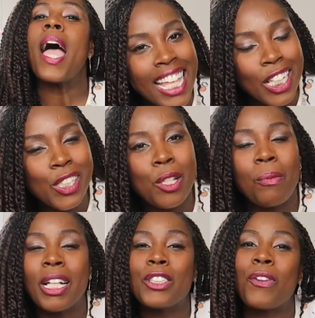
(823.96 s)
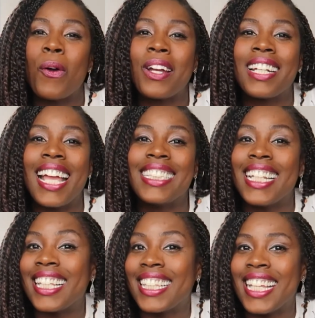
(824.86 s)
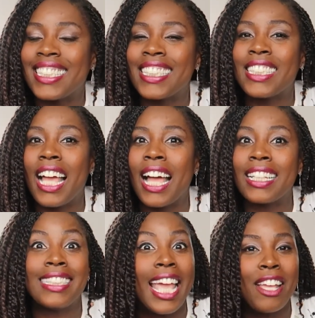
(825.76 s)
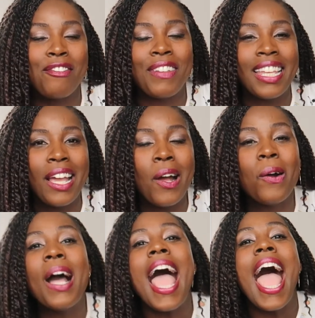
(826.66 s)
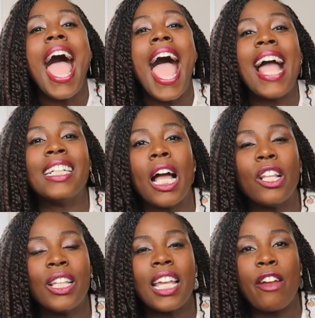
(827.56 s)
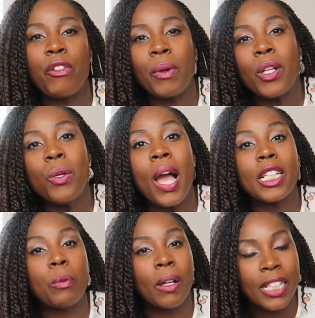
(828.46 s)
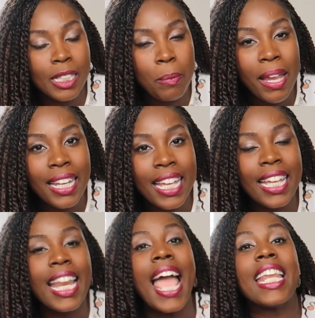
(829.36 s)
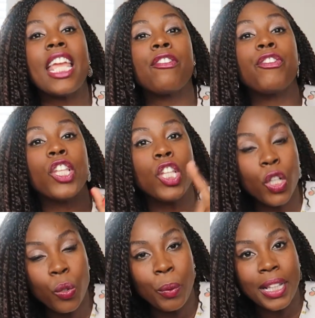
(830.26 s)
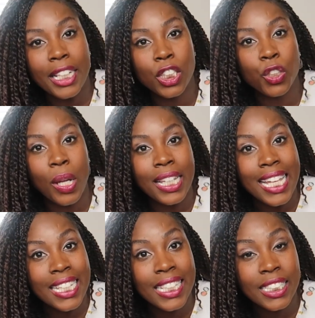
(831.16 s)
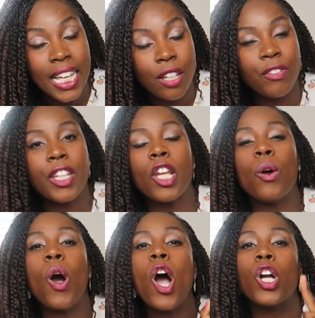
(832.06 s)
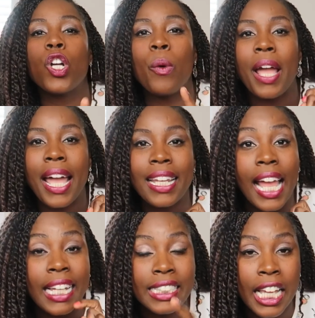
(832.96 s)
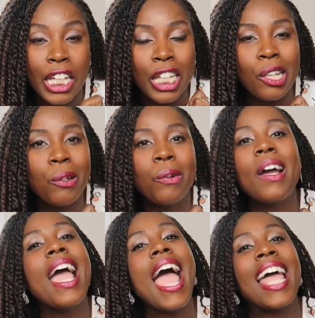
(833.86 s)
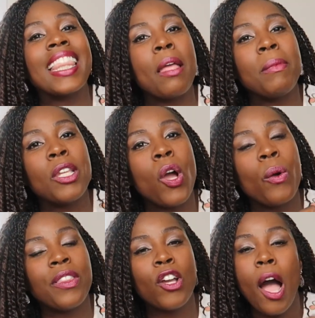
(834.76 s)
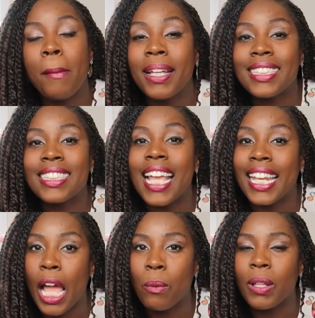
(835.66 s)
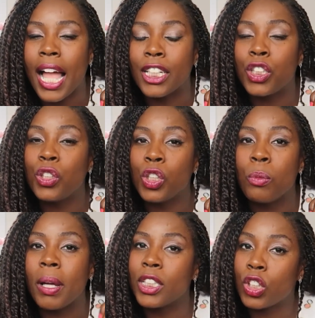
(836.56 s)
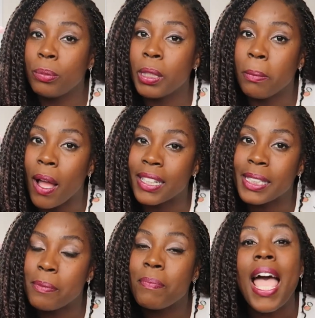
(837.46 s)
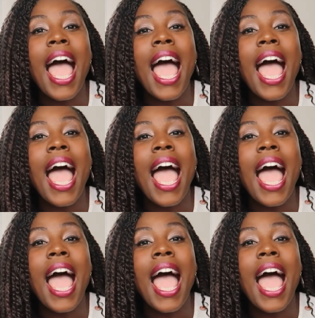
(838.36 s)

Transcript: thank you so much for organizing this uh, tag video and I'll link everyone who has participated. And if you would like to join in this tag video, go ahead, I tag you and let me know in the comments and I will add you to my description box.